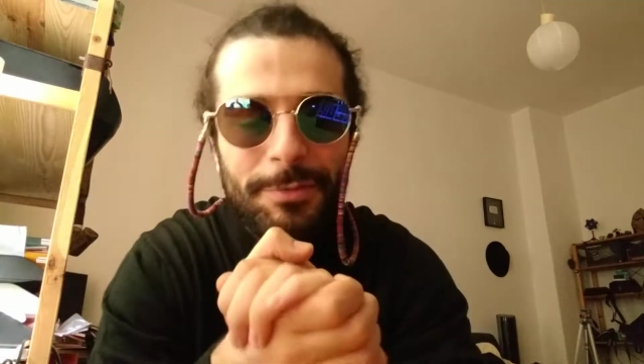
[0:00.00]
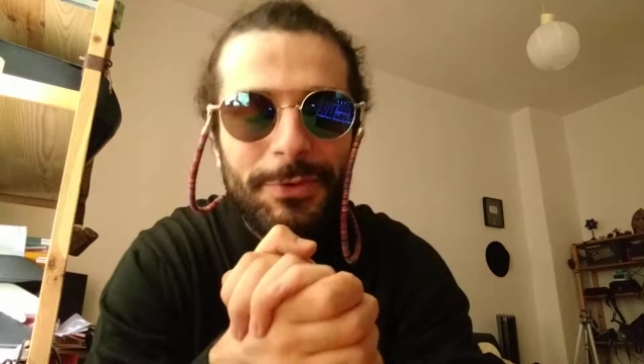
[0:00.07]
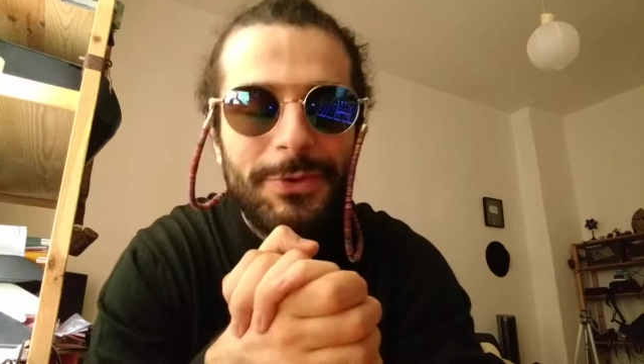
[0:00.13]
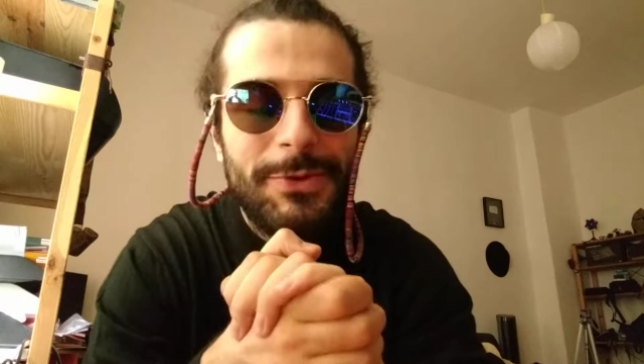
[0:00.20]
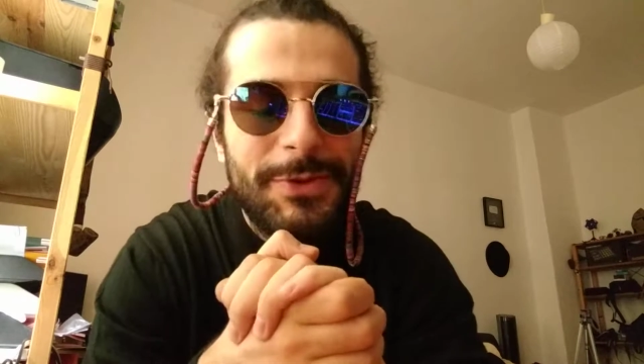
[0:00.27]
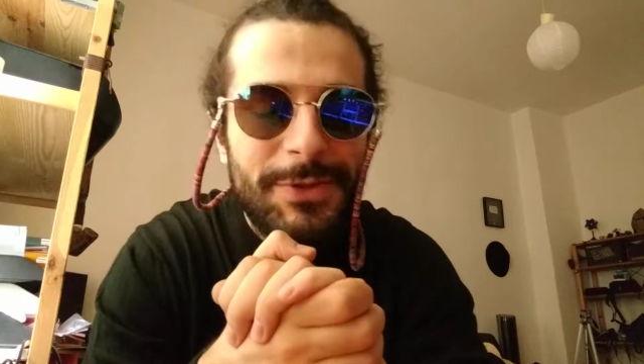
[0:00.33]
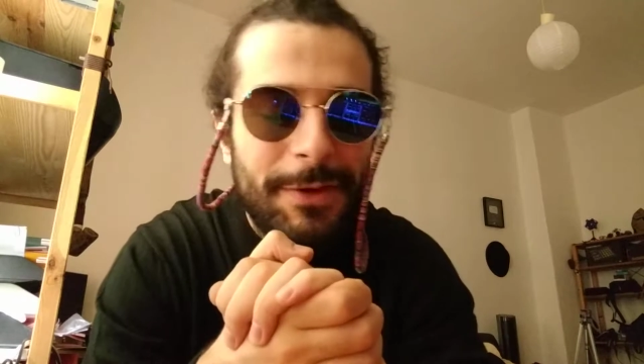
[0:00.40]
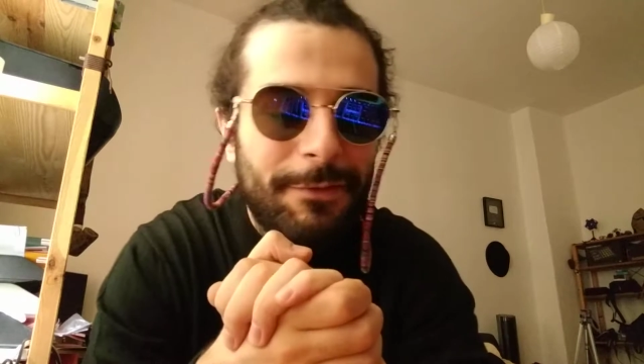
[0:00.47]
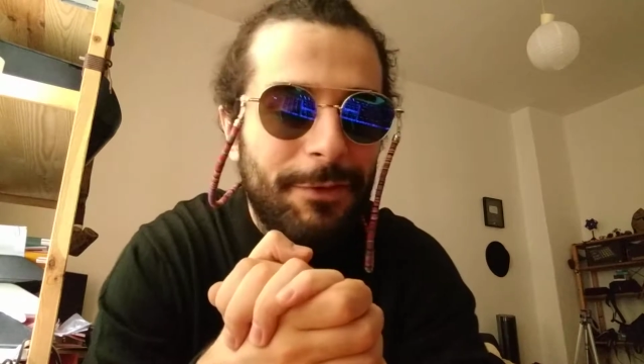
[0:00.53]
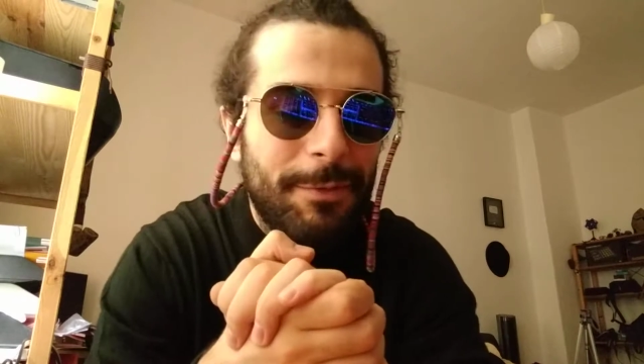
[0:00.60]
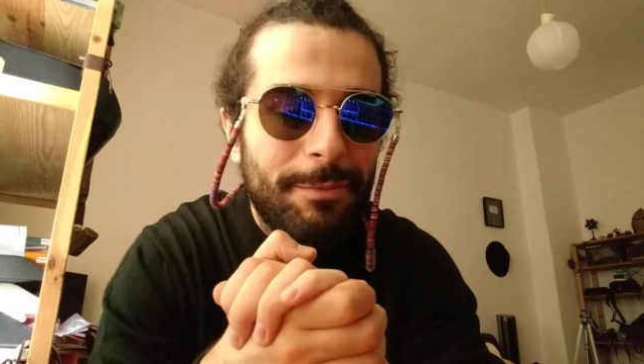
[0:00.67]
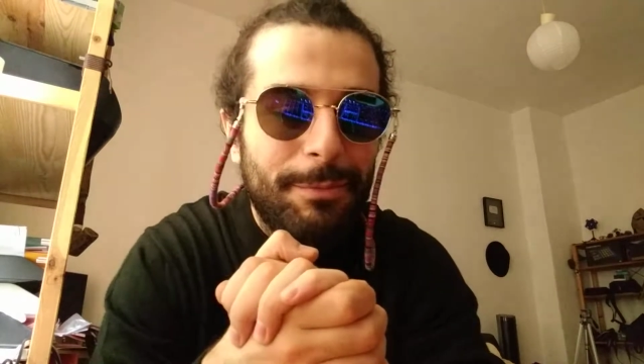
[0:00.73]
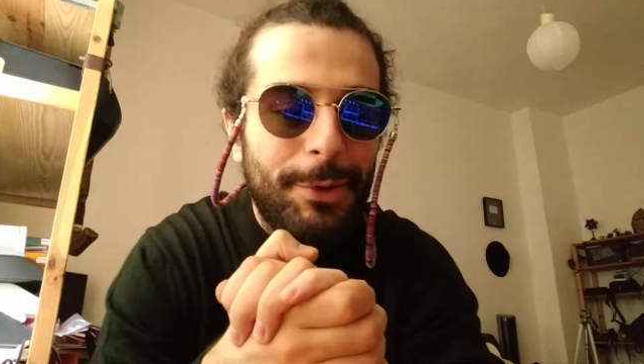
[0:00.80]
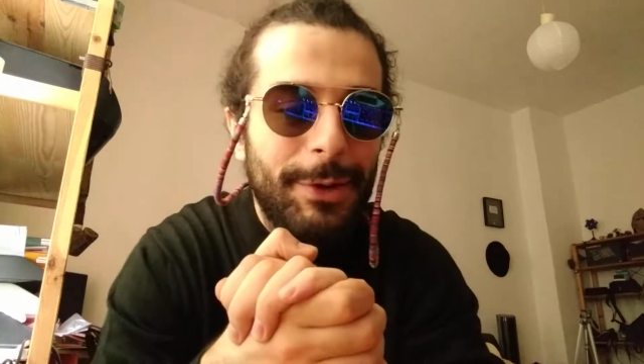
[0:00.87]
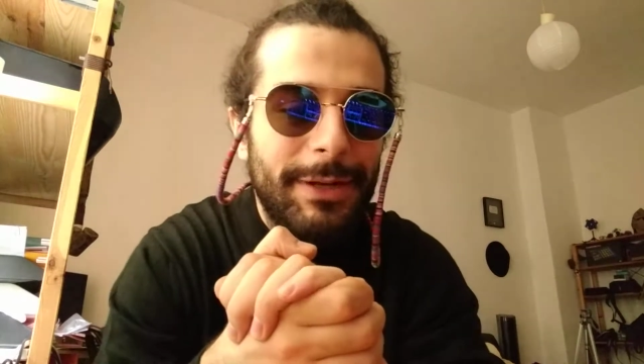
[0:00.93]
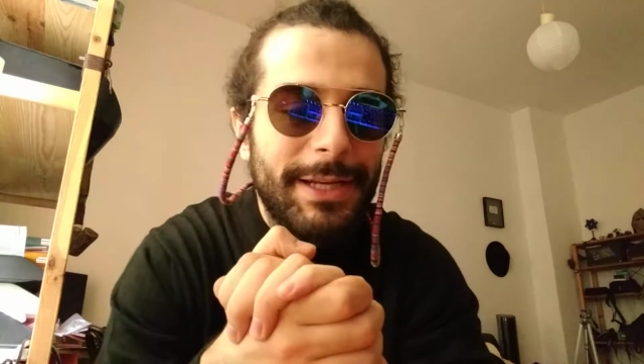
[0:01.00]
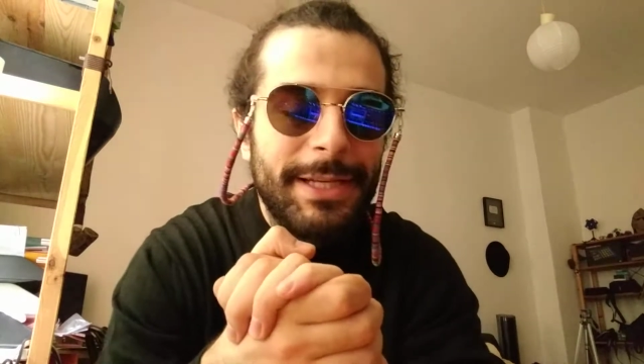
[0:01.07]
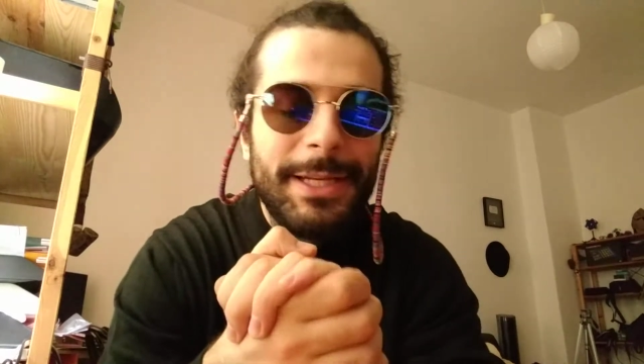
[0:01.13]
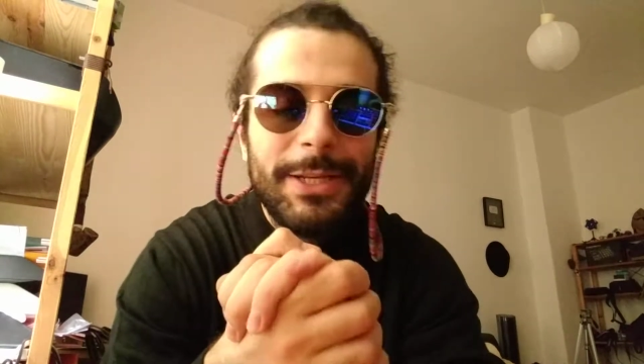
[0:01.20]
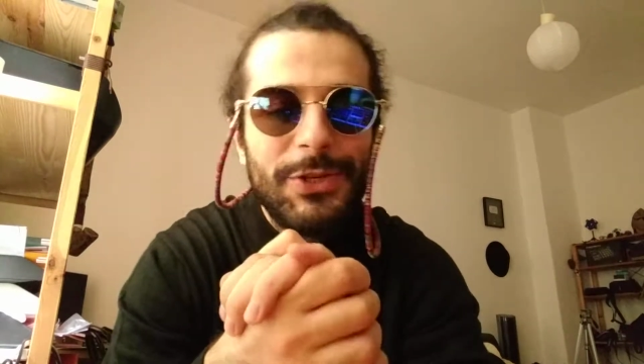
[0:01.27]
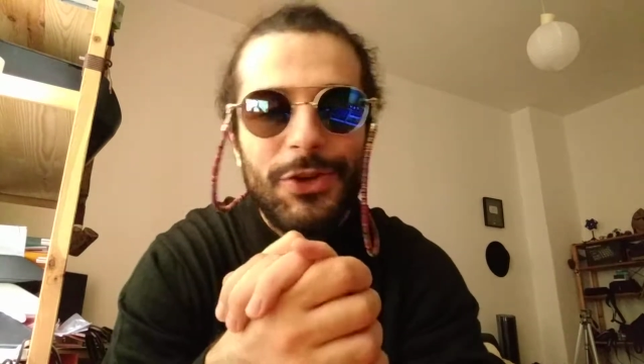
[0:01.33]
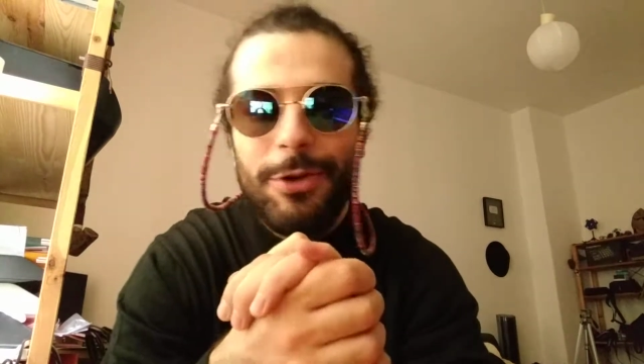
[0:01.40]
producer from Berlin
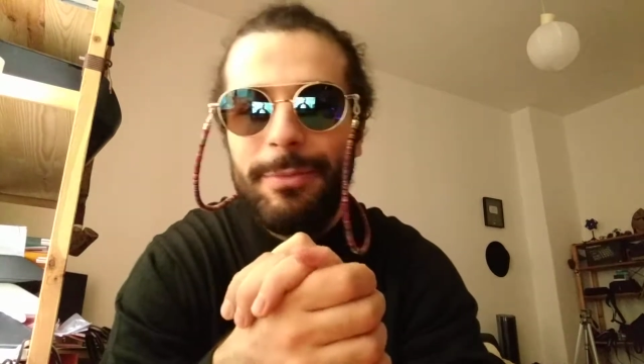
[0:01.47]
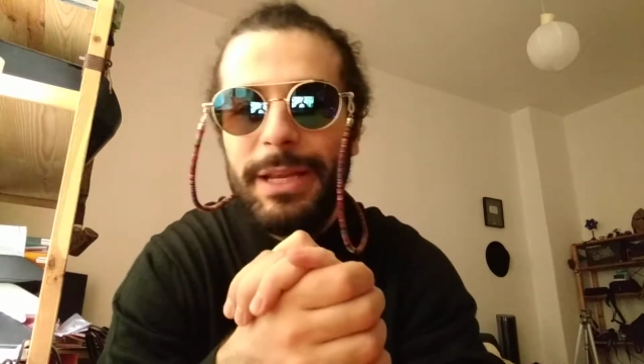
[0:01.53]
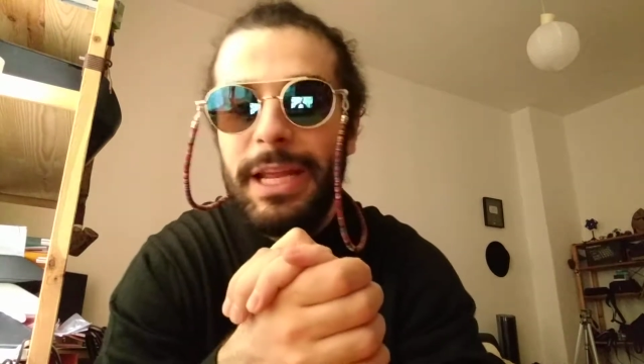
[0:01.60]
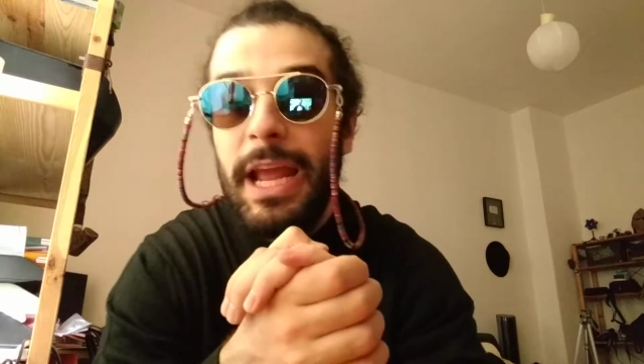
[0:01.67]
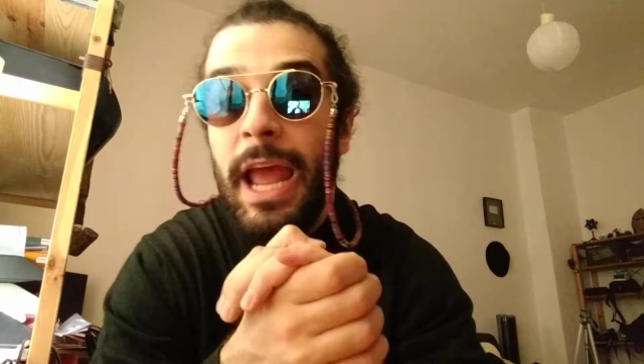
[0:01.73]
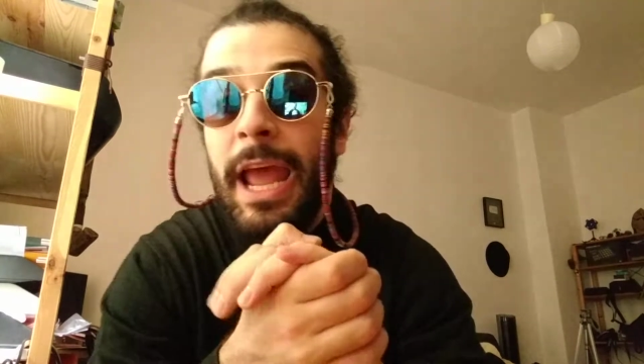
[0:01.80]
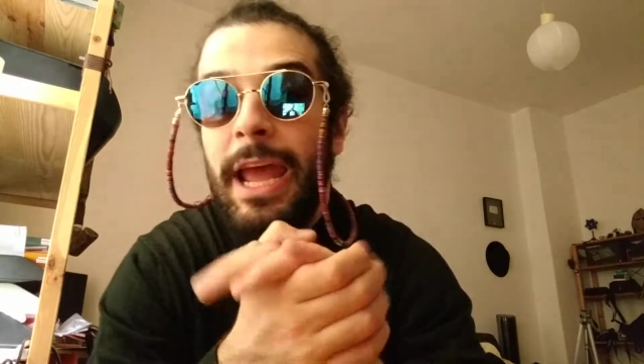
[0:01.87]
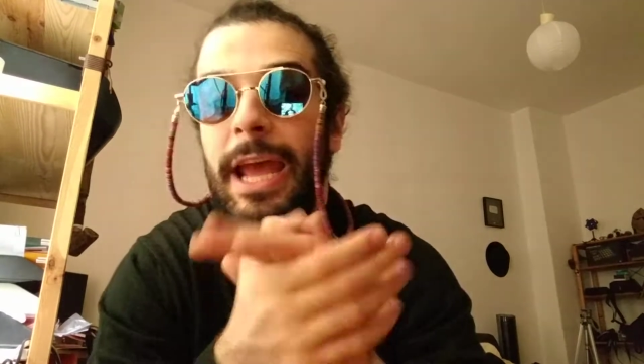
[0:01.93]
in Germany,